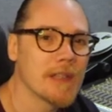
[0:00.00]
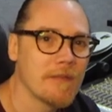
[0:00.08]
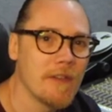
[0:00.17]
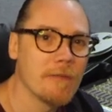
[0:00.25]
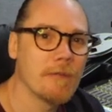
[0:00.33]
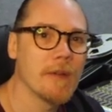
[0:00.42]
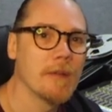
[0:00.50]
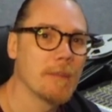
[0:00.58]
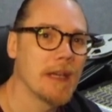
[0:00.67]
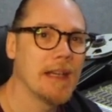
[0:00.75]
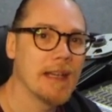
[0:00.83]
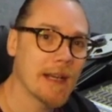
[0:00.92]
If you've
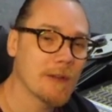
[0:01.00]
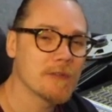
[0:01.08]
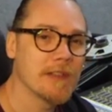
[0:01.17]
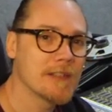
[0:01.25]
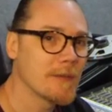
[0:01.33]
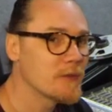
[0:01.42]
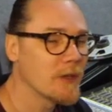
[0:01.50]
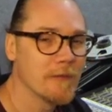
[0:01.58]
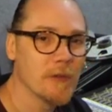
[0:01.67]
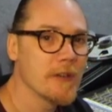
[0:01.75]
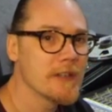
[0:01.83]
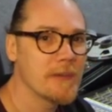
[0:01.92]
been encountering some sort of
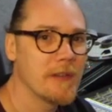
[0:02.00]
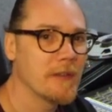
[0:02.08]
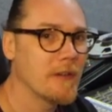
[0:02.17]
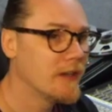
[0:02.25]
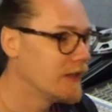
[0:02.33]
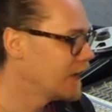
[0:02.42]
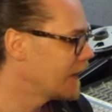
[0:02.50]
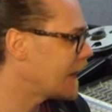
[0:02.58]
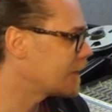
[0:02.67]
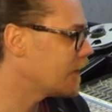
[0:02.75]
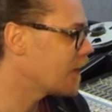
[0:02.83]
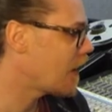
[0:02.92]
noise with your
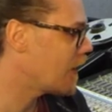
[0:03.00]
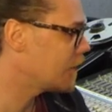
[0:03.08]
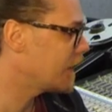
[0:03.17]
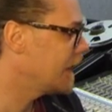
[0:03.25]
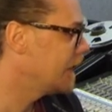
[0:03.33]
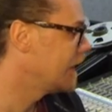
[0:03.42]
analog hardware,